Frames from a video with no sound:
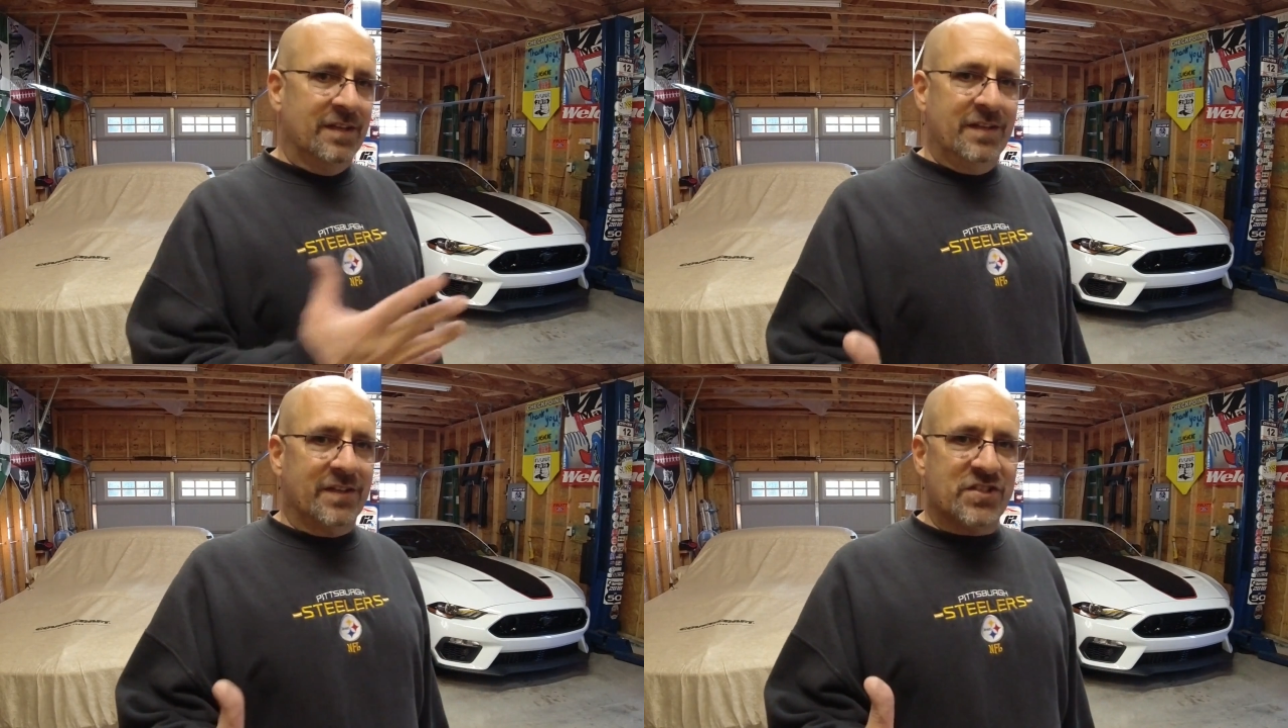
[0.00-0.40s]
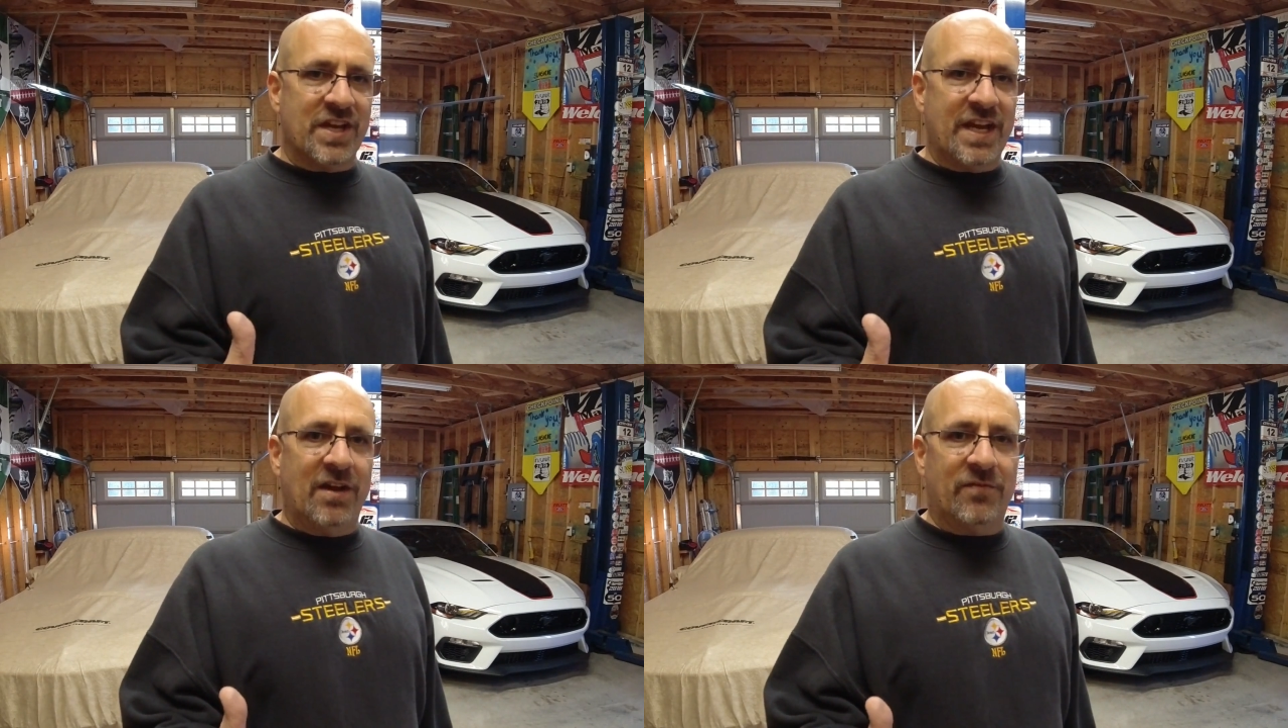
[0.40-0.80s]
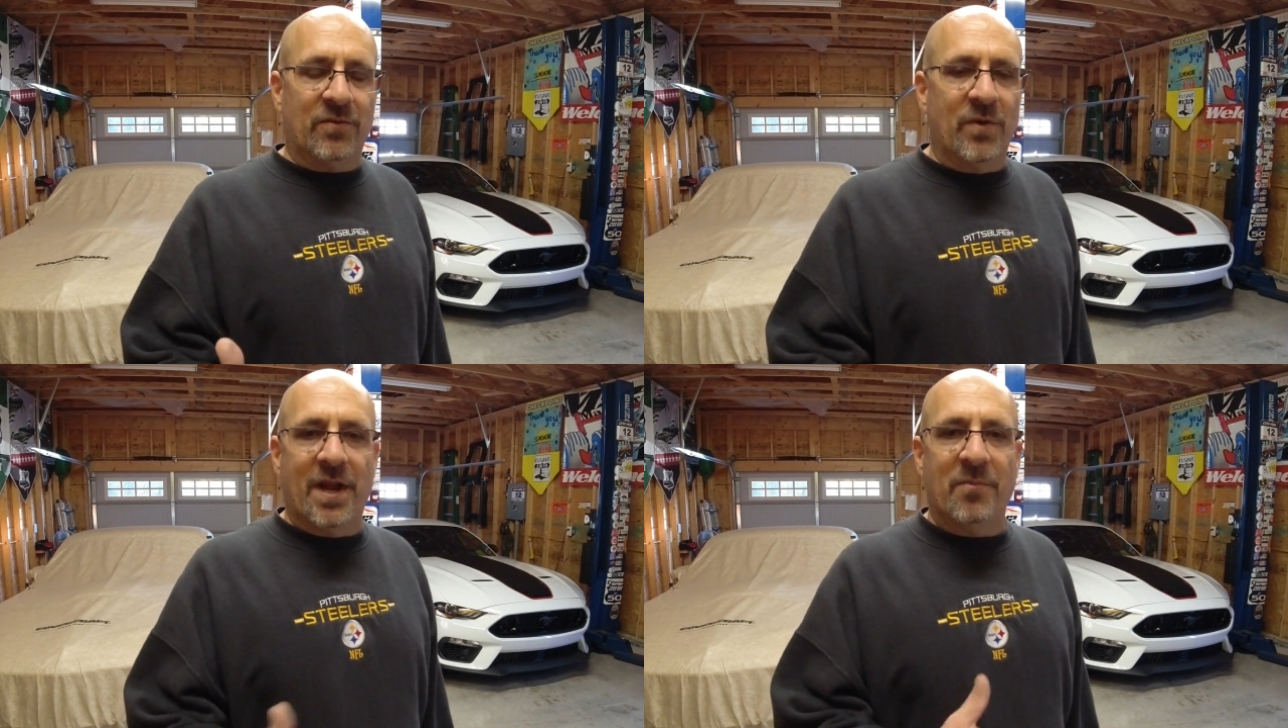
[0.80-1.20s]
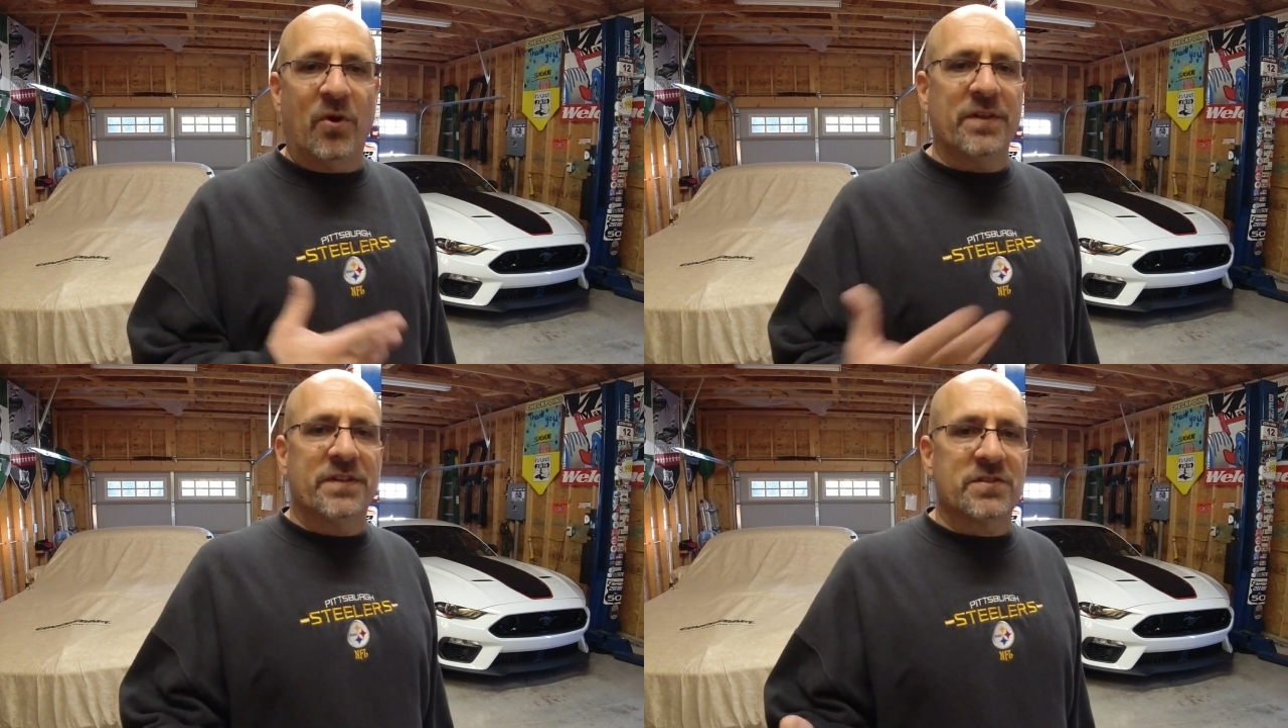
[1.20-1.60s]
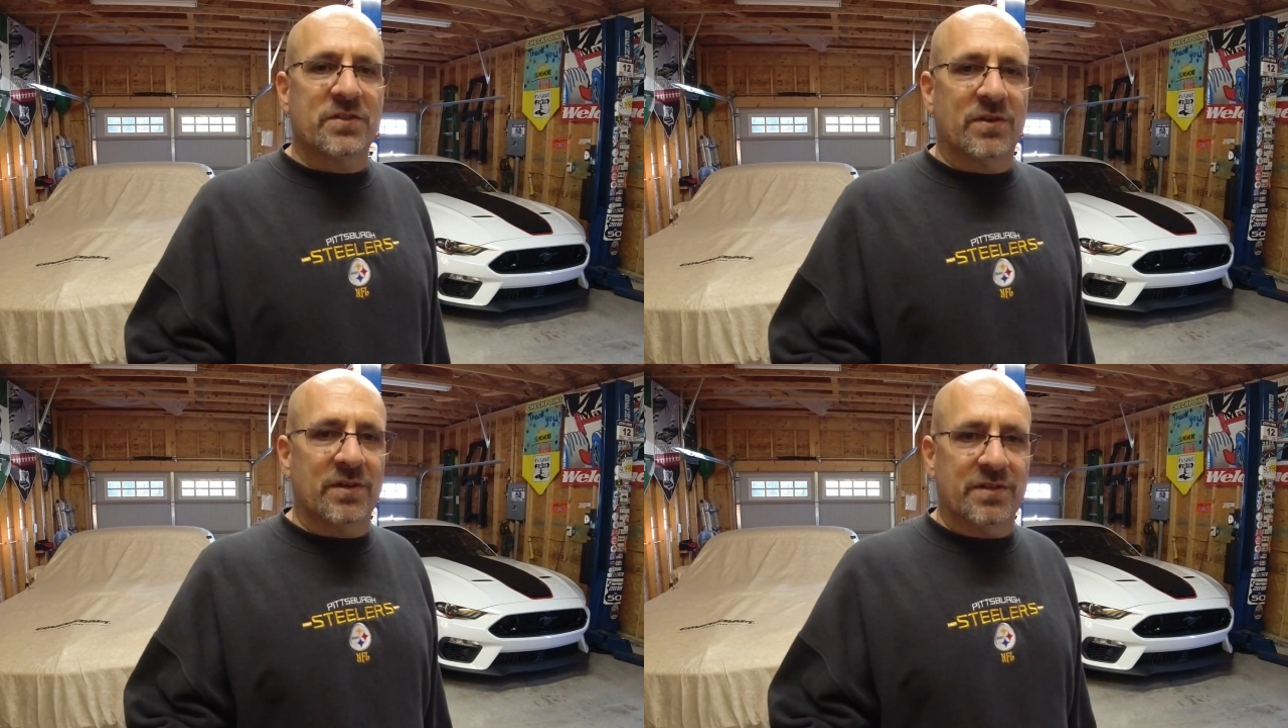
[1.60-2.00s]
You can check out from when I bought this
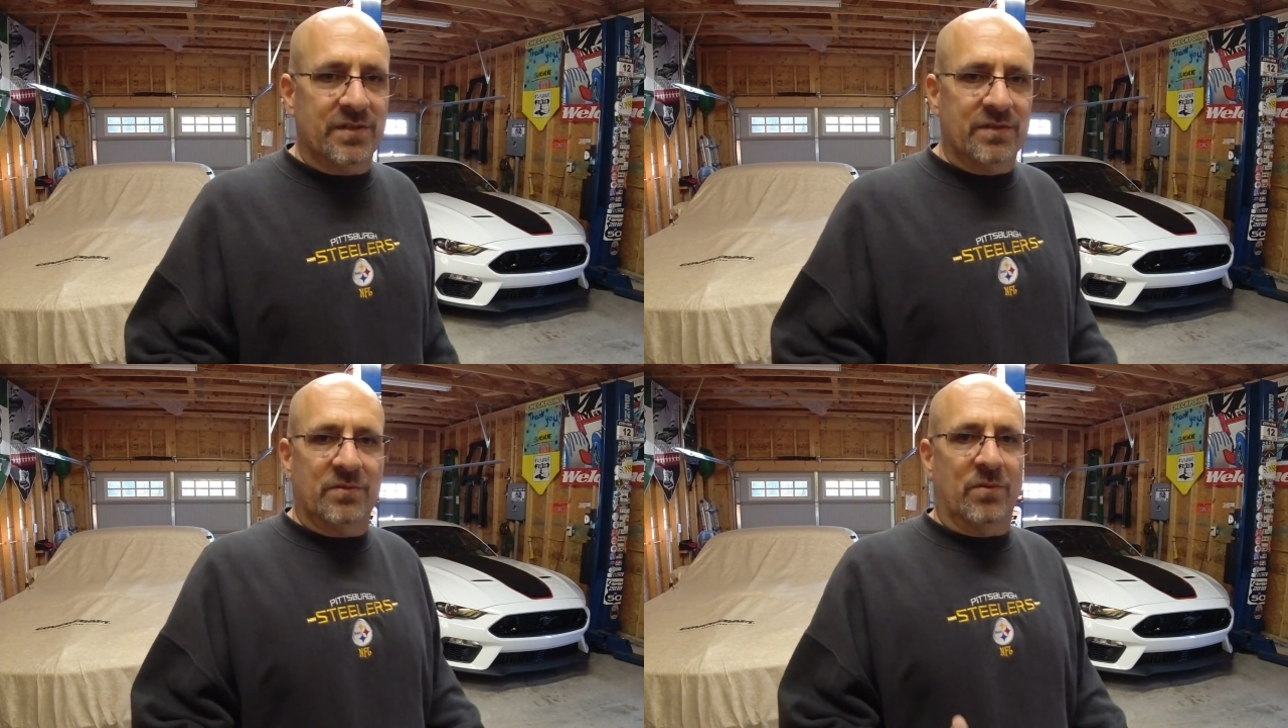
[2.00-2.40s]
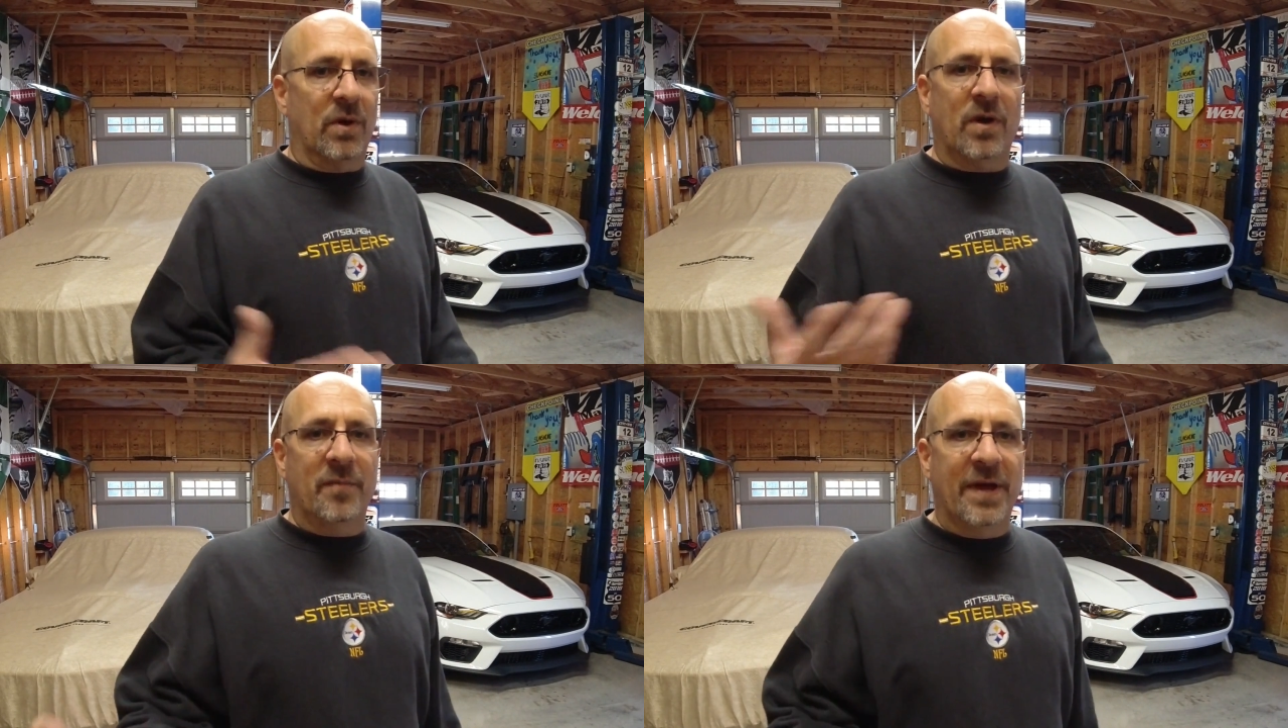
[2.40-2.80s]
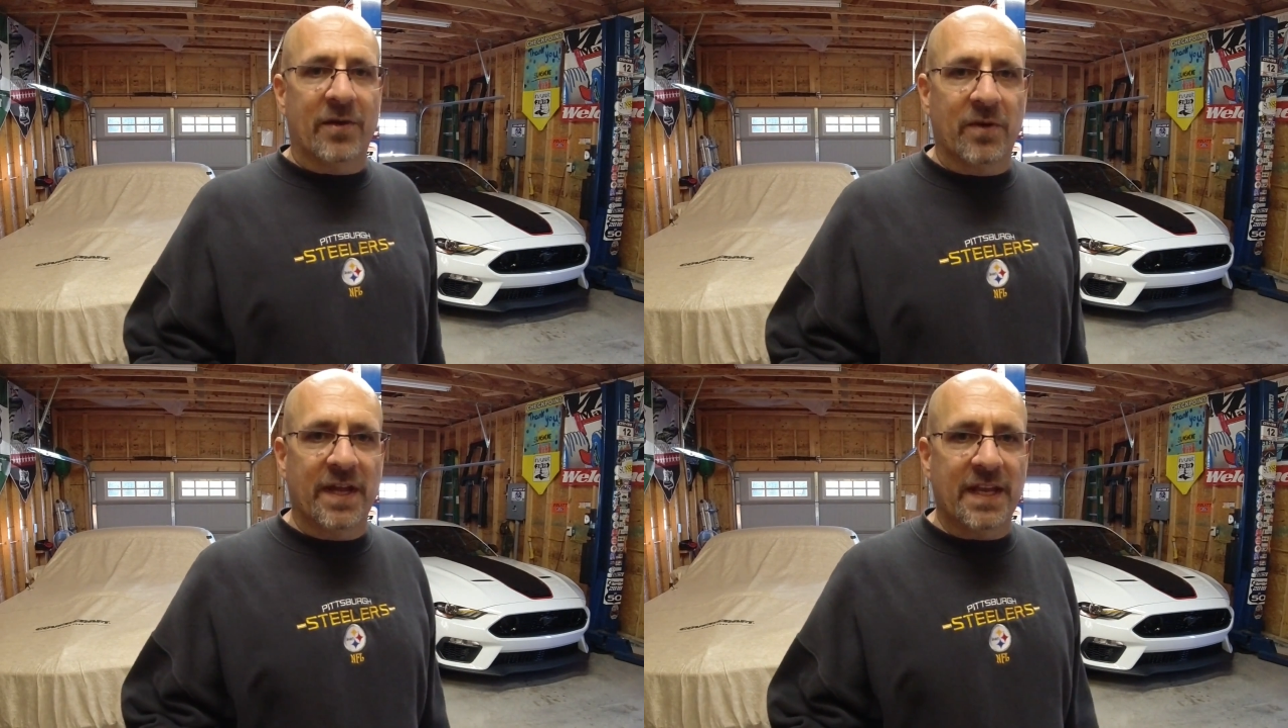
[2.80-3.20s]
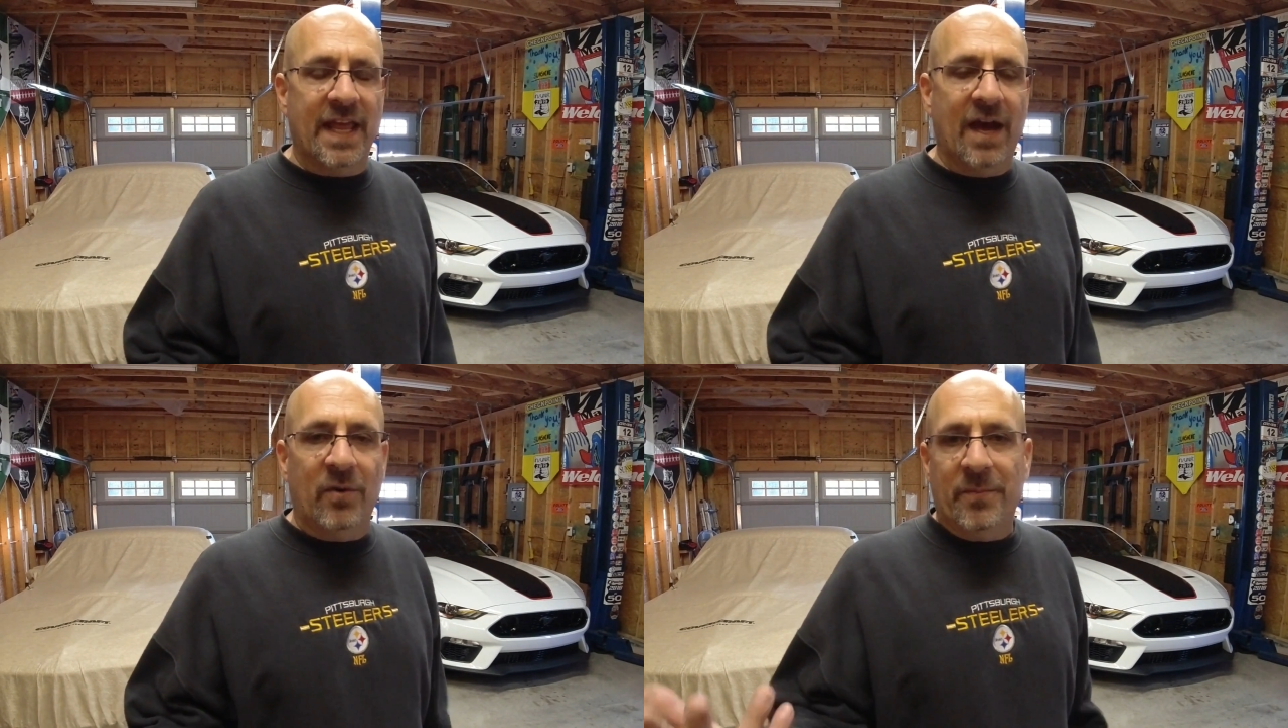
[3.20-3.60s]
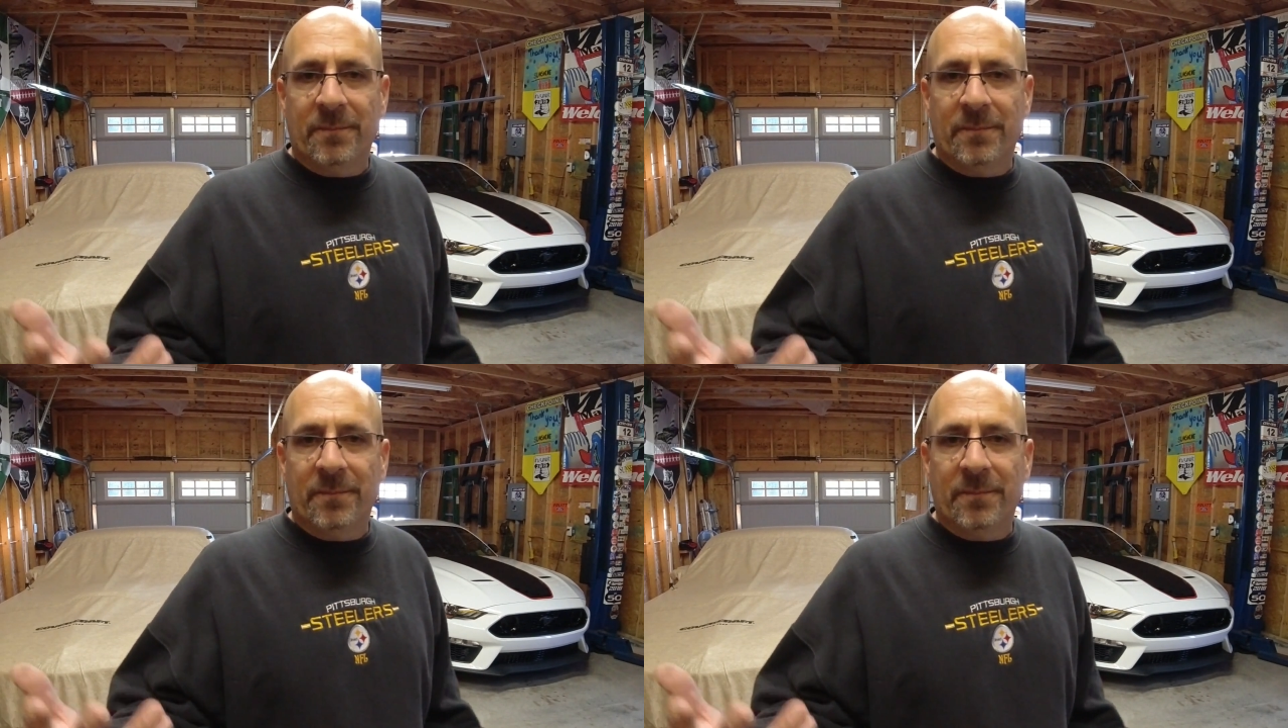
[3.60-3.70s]
car to where I'm at right now.